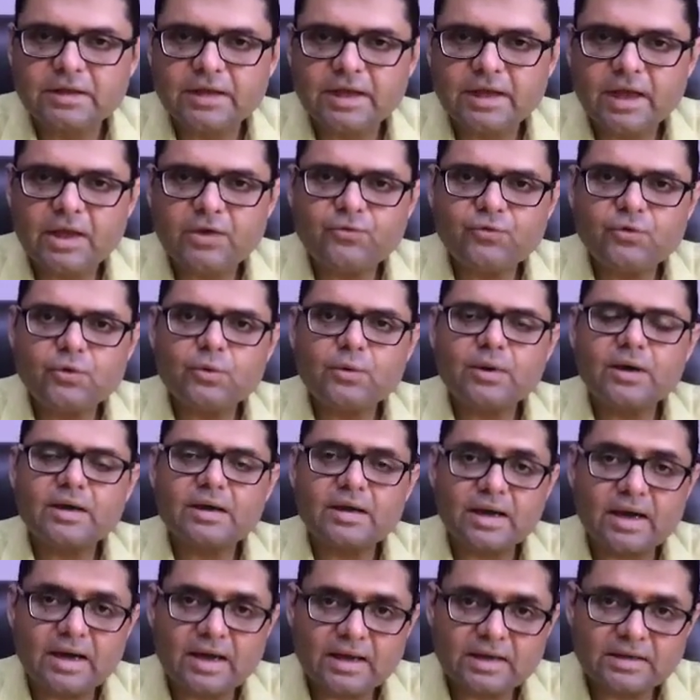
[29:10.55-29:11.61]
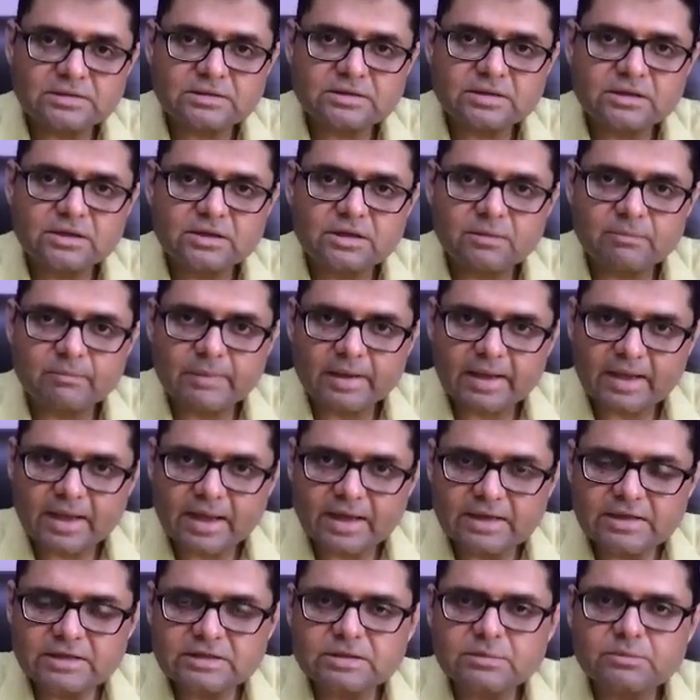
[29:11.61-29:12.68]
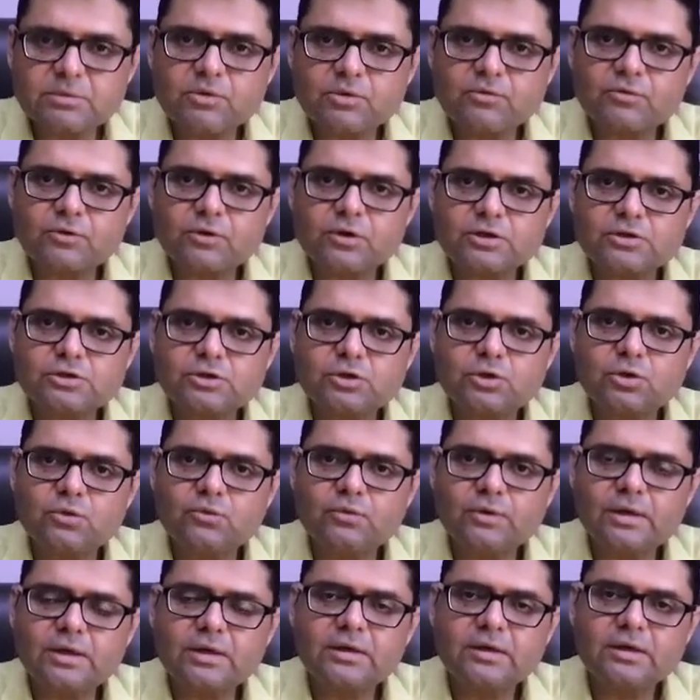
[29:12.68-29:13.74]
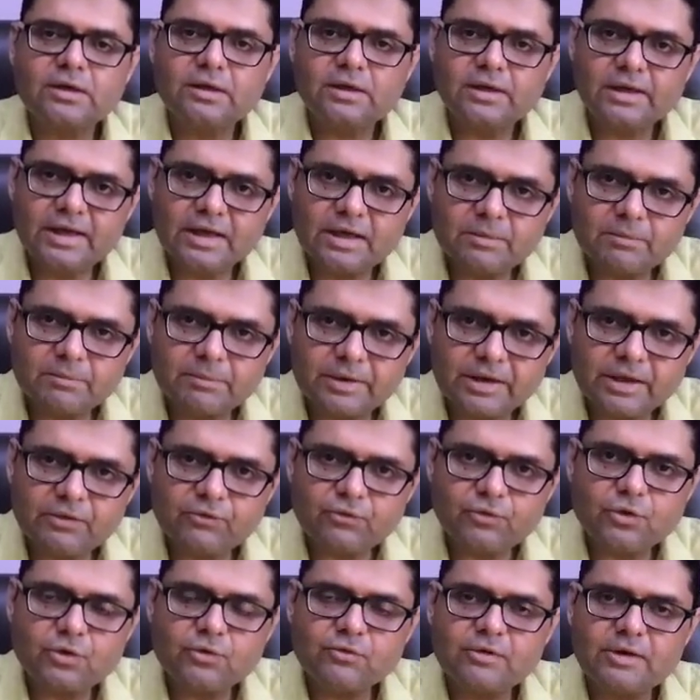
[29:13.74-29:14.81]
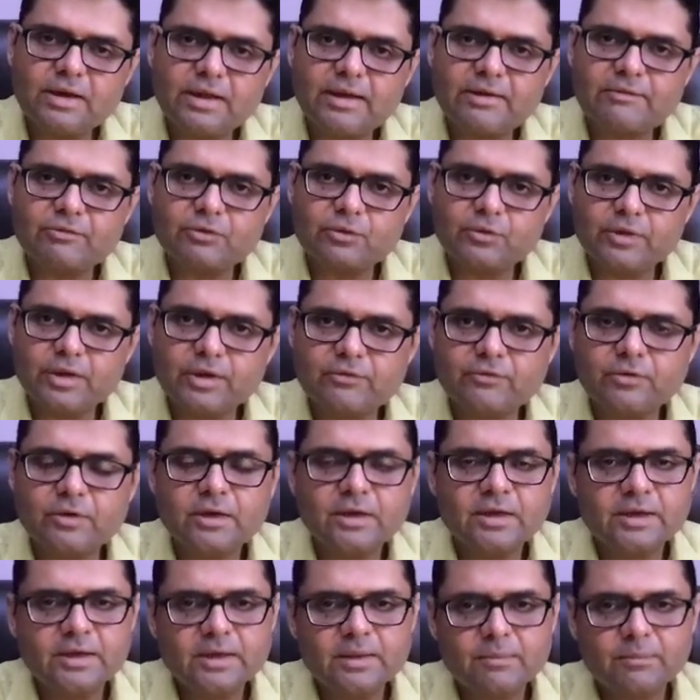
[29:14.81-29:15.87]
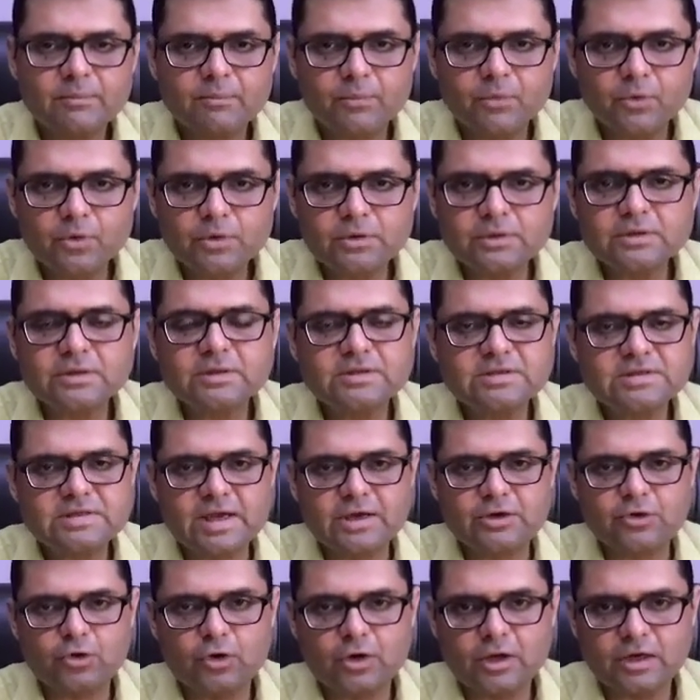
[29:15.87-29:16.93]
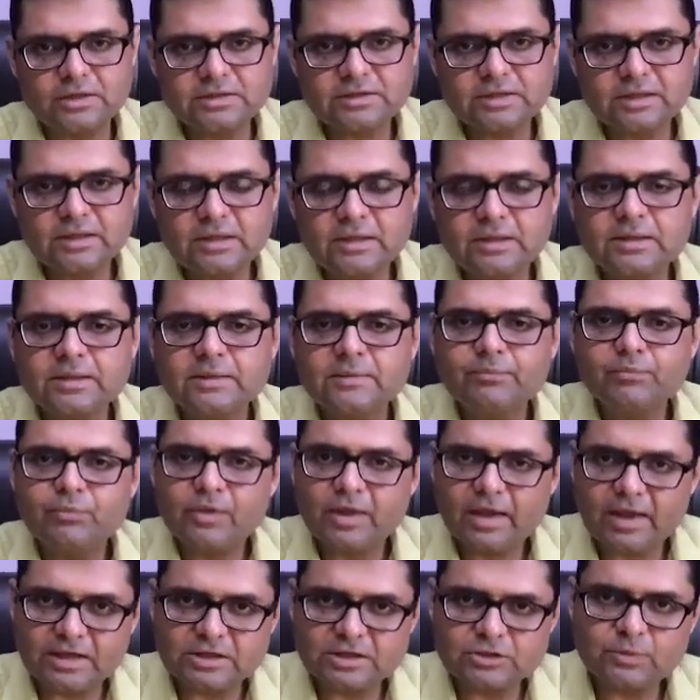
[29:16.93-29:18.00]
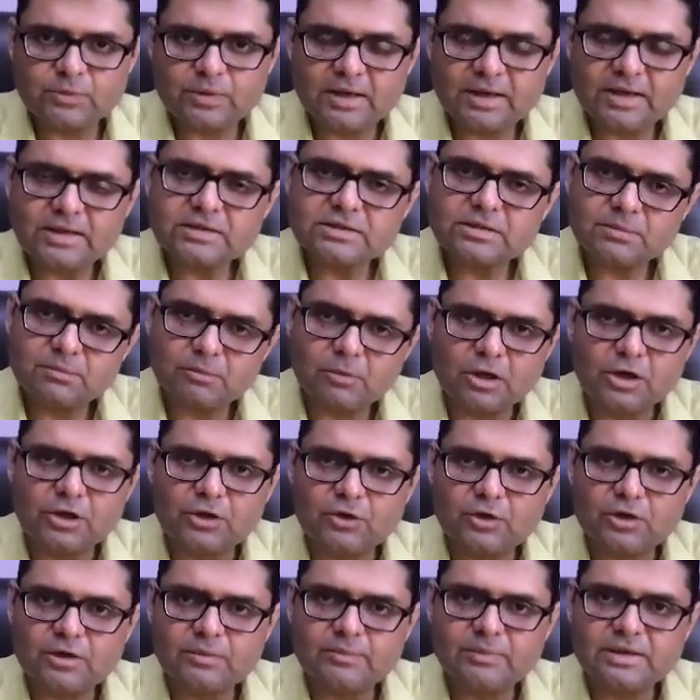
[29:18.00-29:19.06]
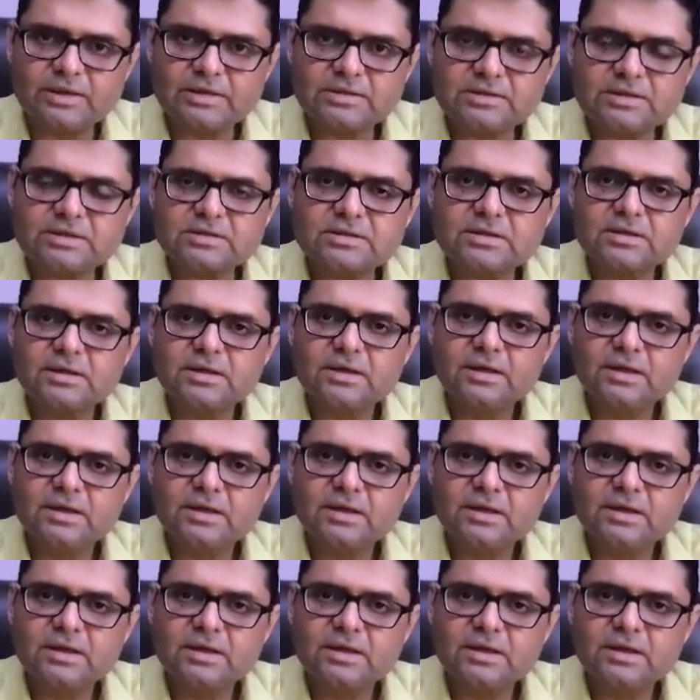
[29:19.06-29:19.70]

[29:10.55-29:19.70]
If you are asked the mechanism of crossing over, in brief you will have to give both cytological as well as molecular basis.